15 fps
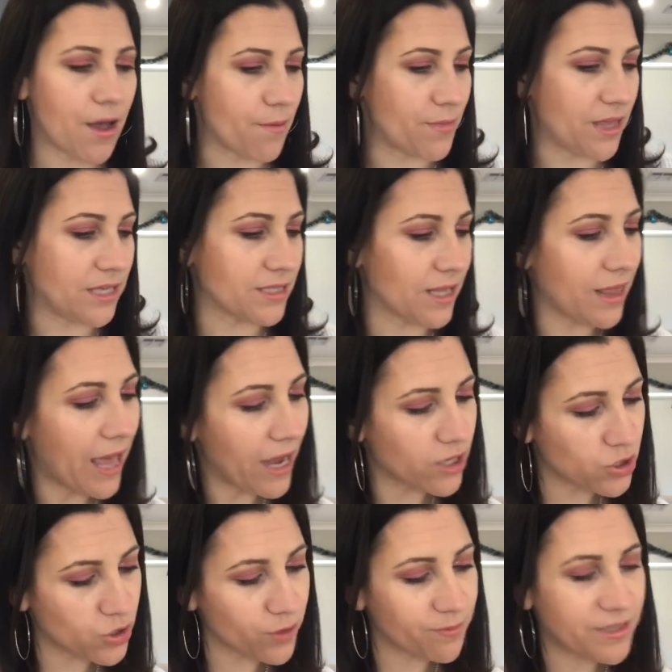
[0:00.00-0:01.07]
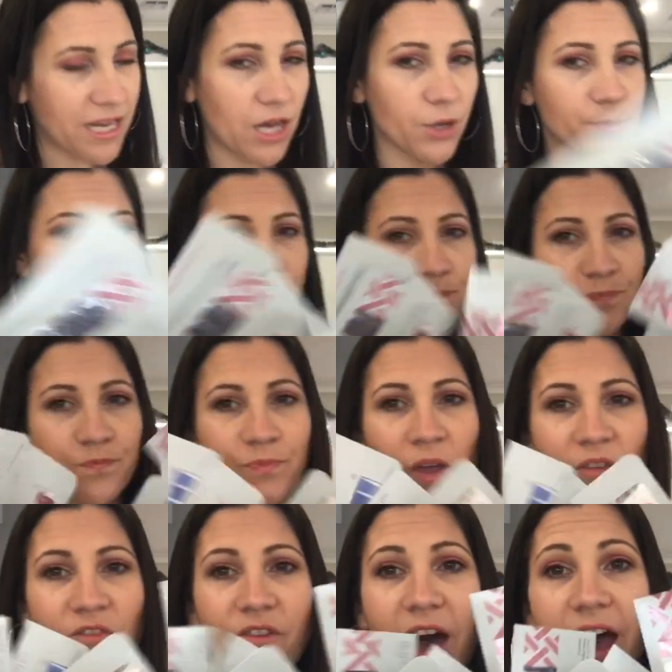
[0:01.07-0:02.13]
These are lacquer strips here.
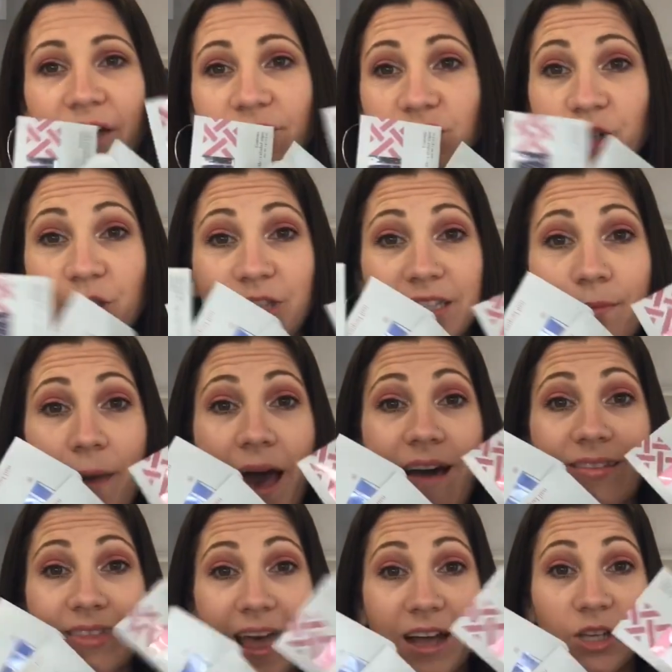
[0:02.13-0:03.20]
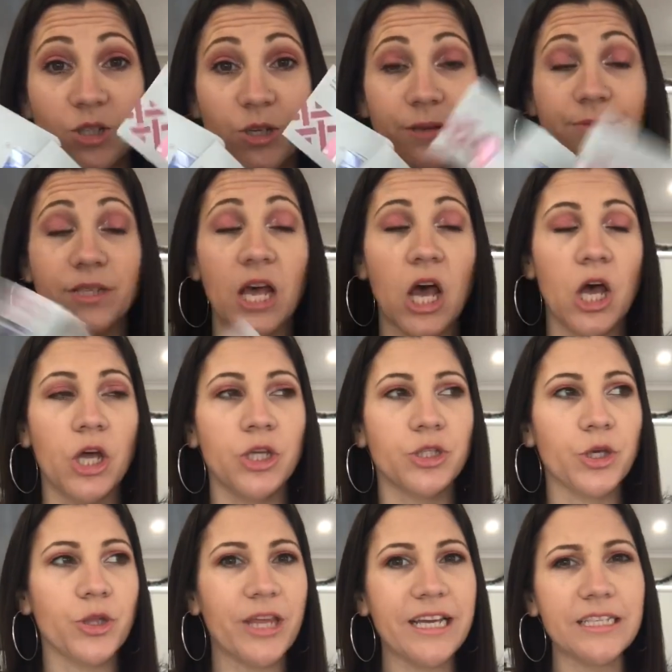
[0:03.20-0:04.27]
5 truths about lacquer strips.
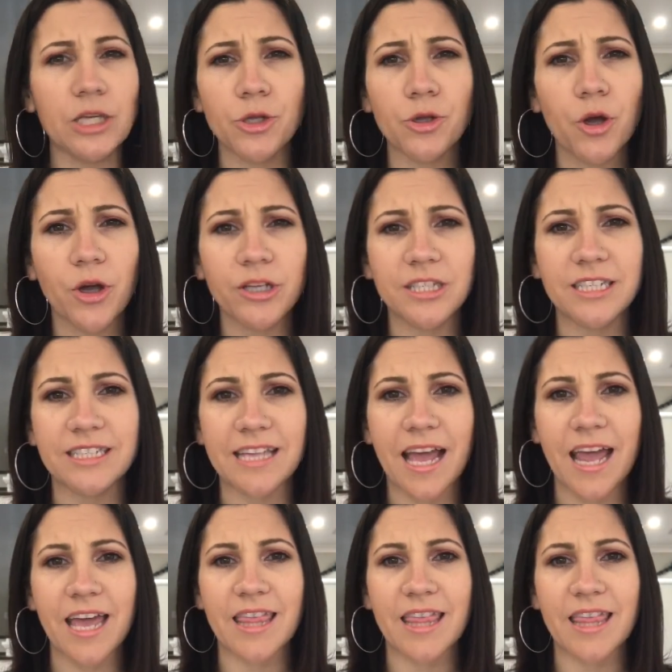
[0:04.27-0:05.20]
So these are not to say